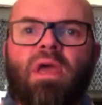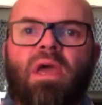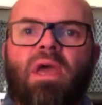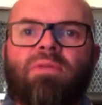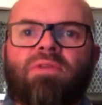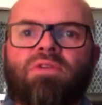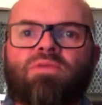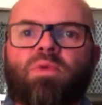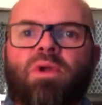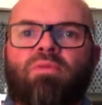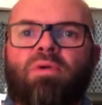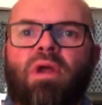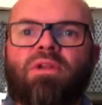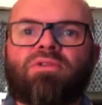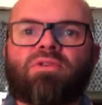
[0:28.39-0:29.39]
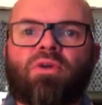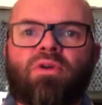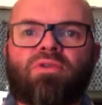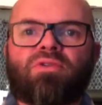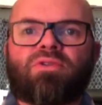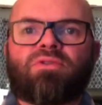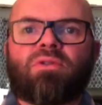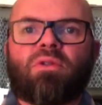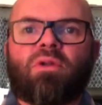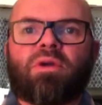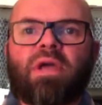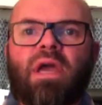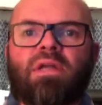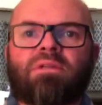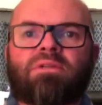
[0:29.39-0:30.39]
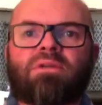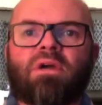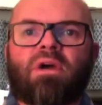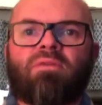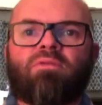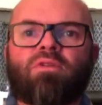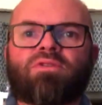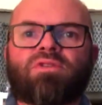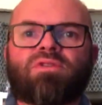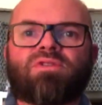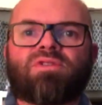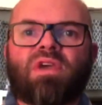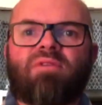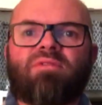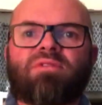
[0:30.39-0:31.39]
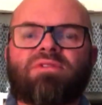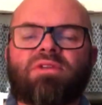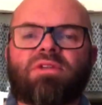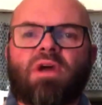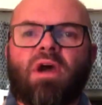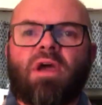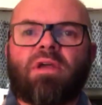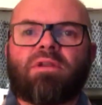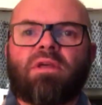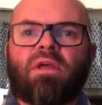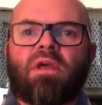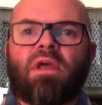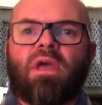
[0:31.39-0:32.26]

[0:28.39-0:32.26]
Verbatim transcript: And this week, Randy's going to look at uh, verses 7 to 9